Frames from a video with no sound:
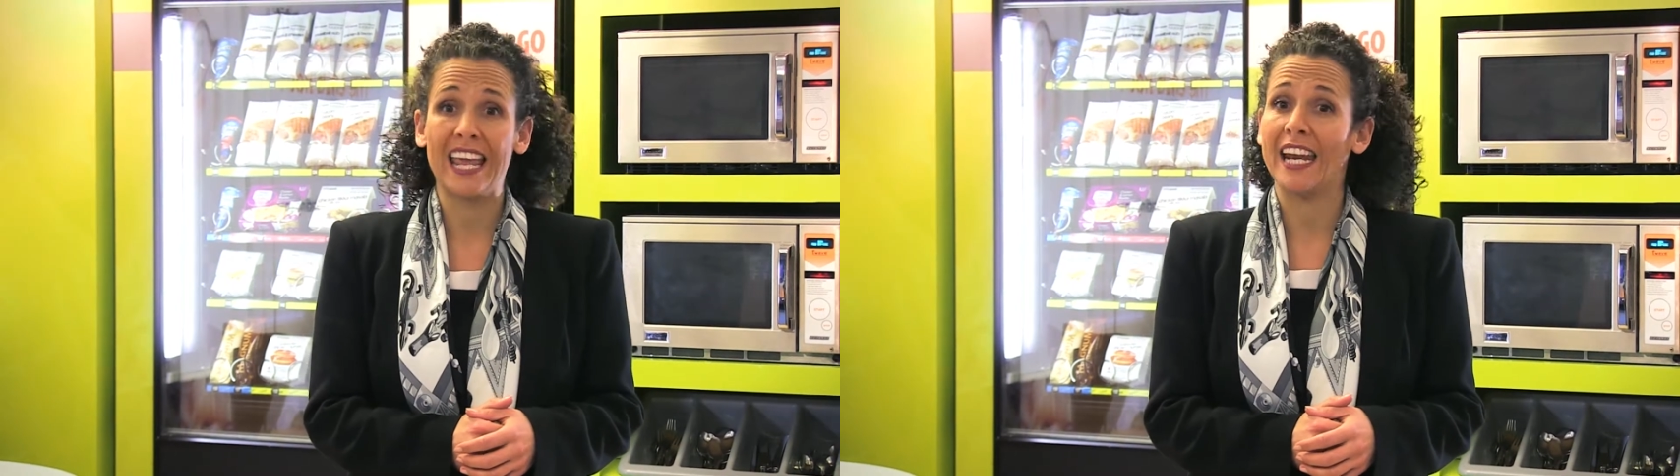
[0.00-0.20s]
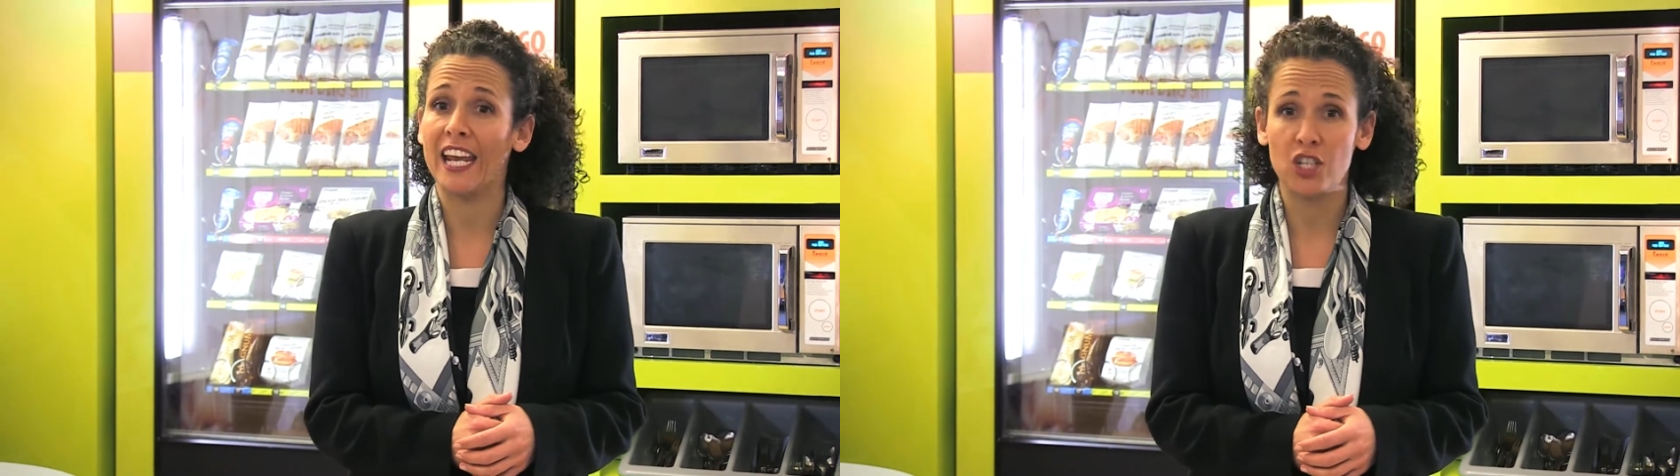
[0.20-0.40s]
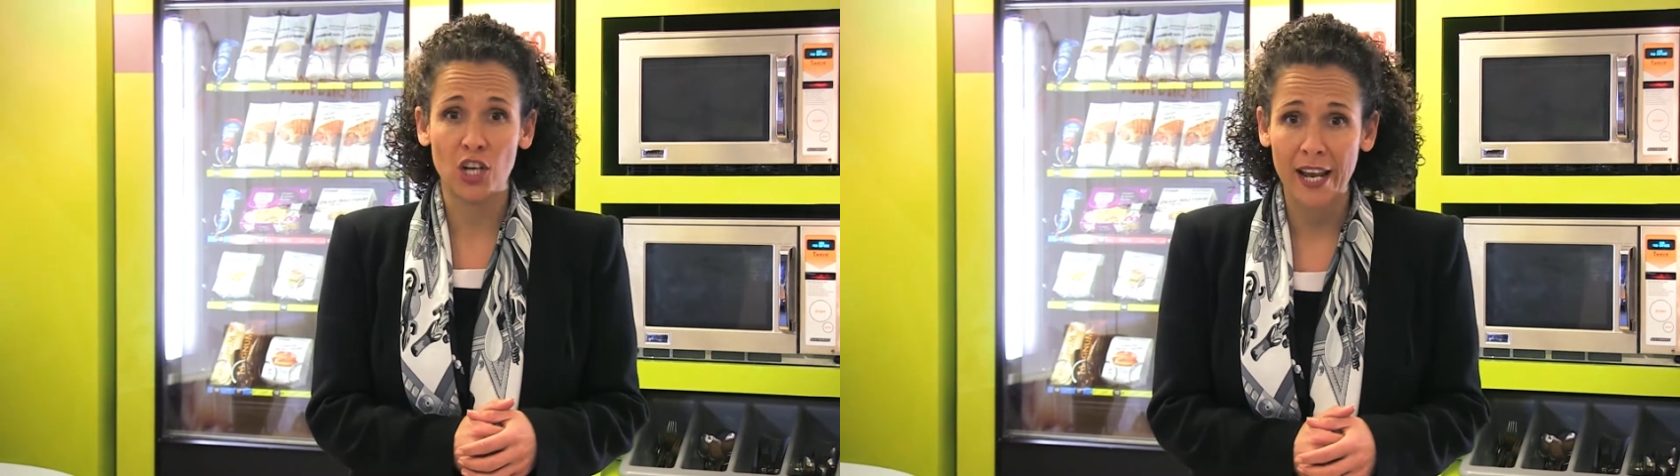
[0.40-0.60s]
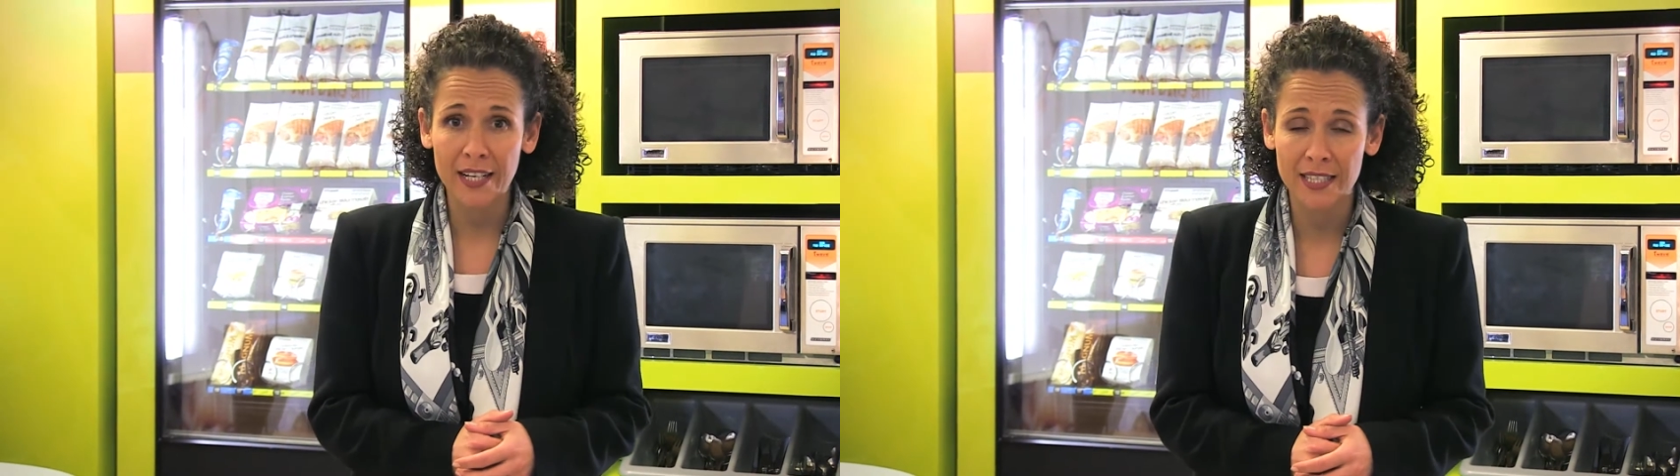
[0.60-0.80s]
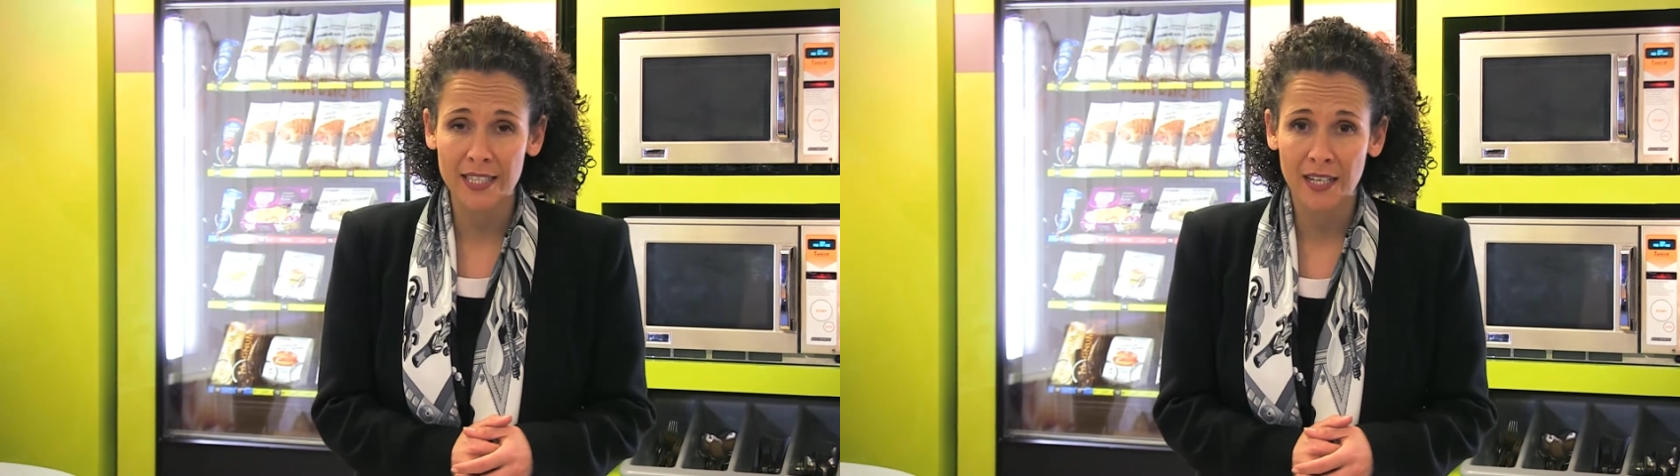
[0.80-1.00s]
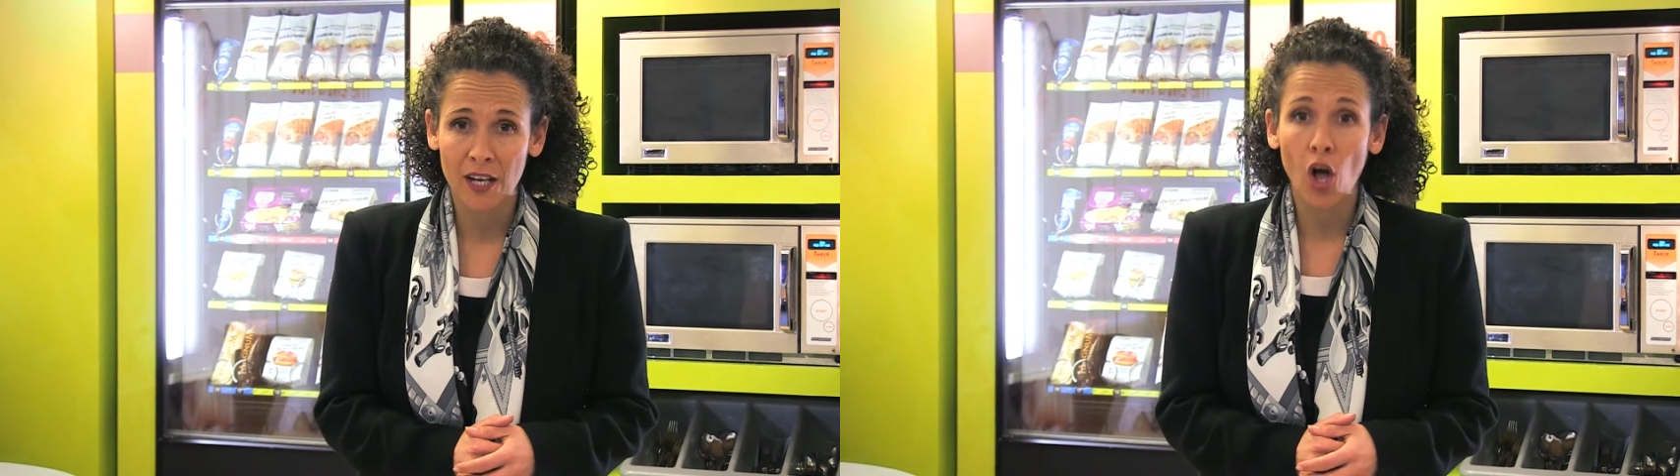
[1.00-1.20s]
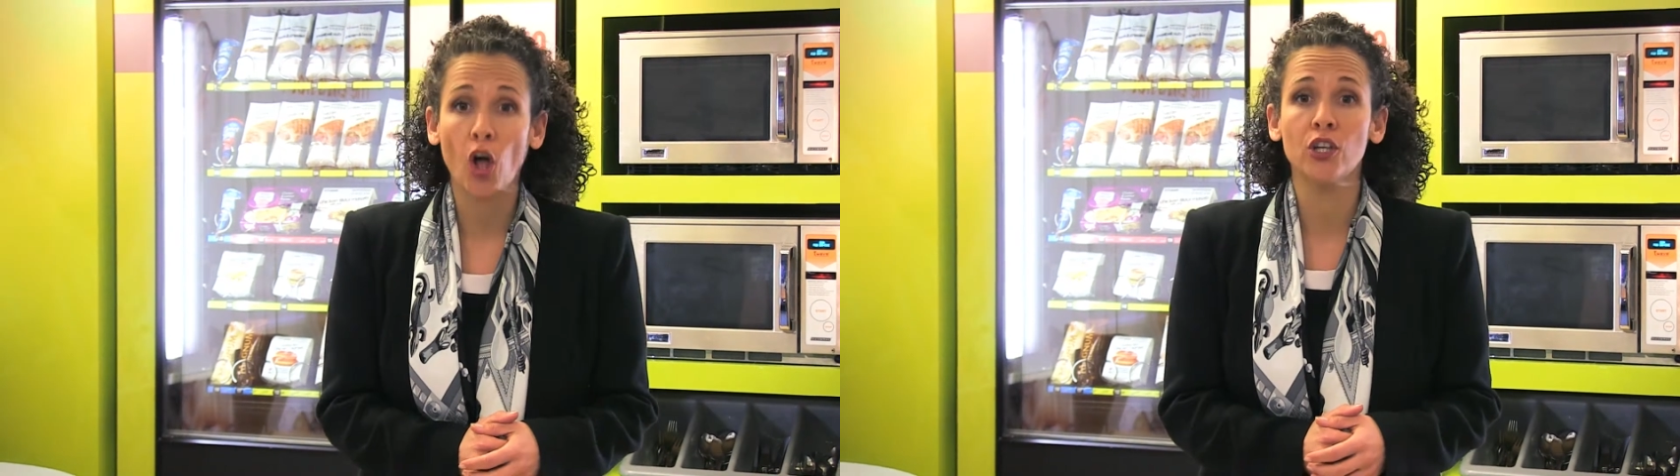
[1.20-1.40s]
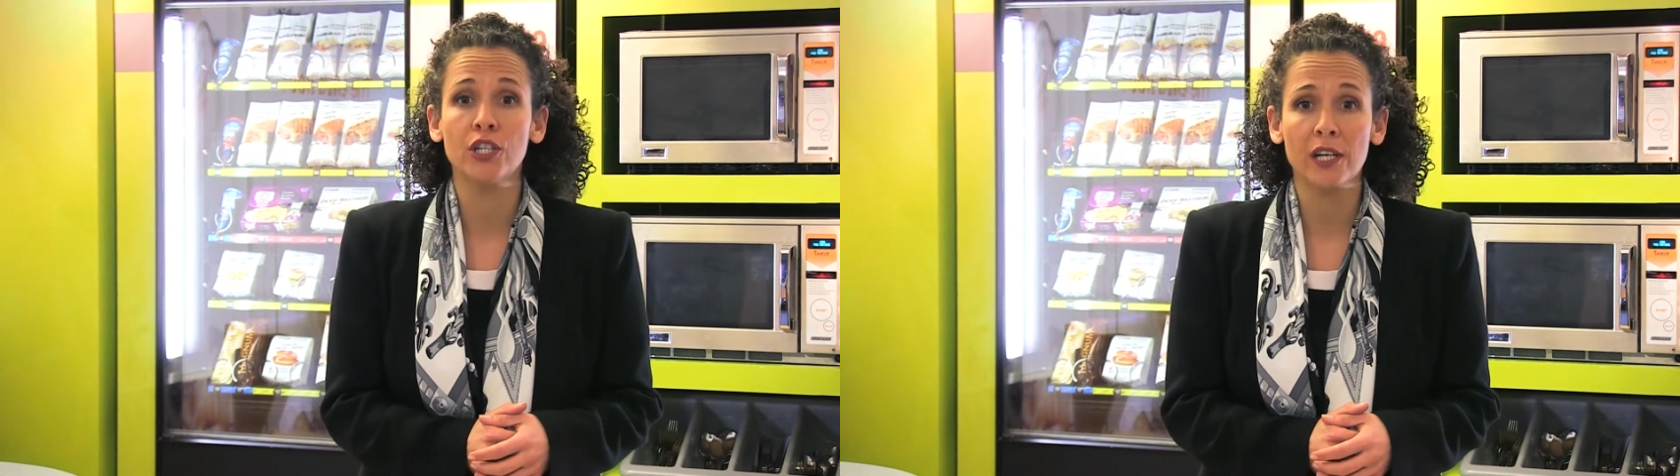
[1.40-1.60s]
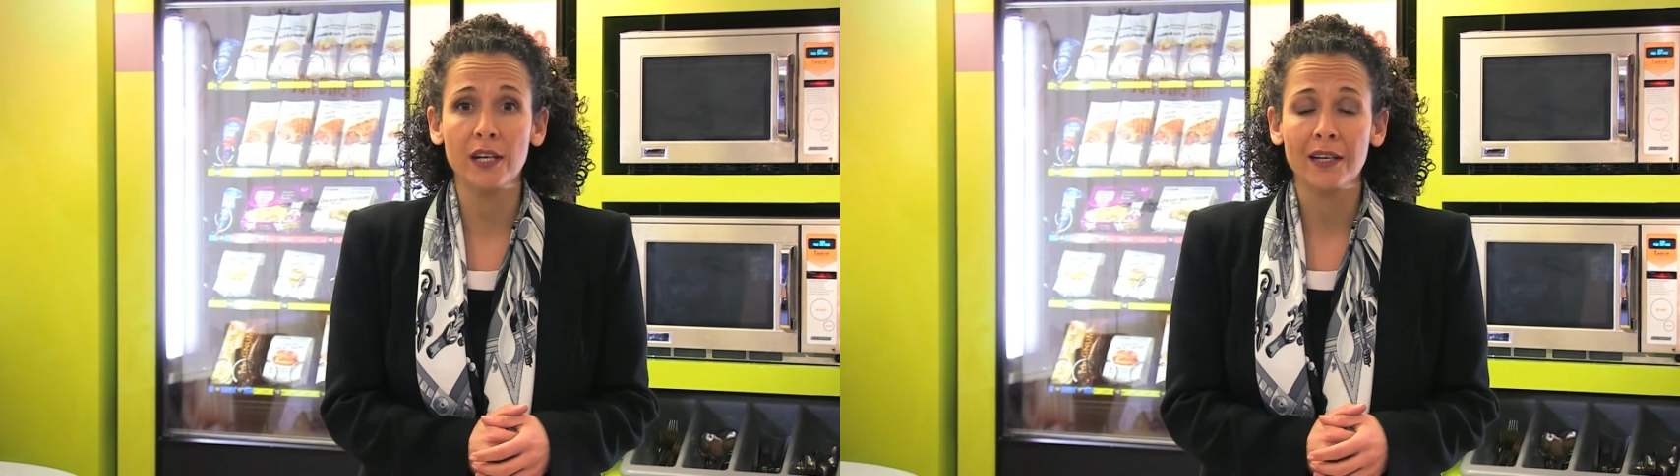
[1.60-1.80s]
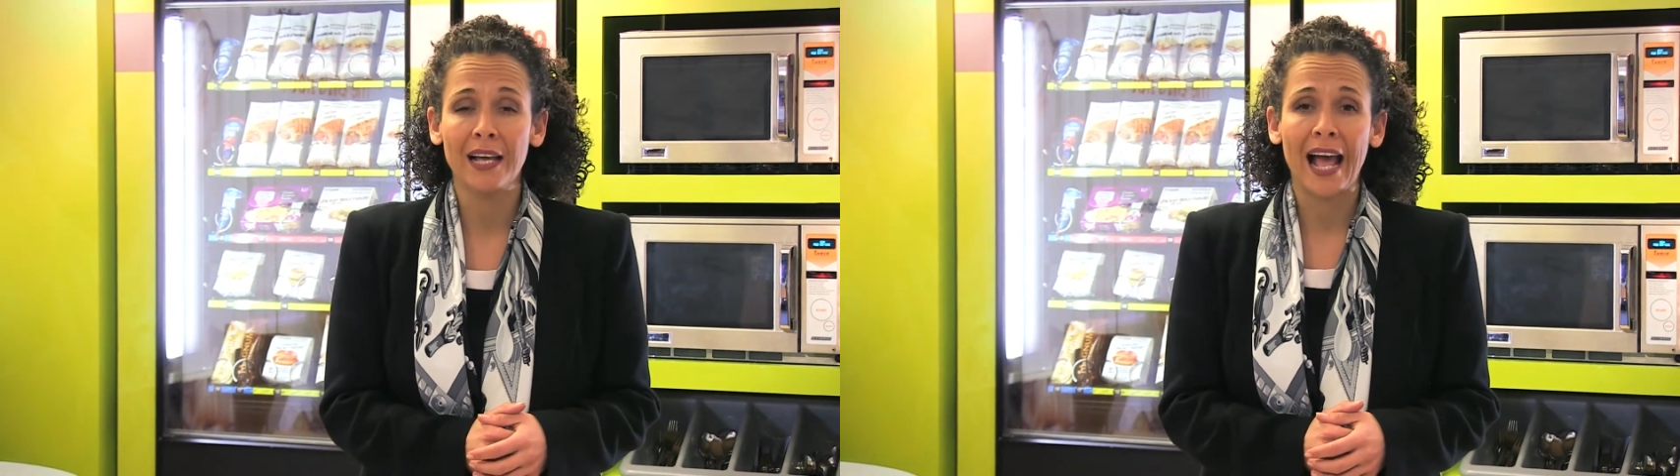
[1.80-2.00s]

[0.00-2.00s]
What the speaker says: NHS, Honda,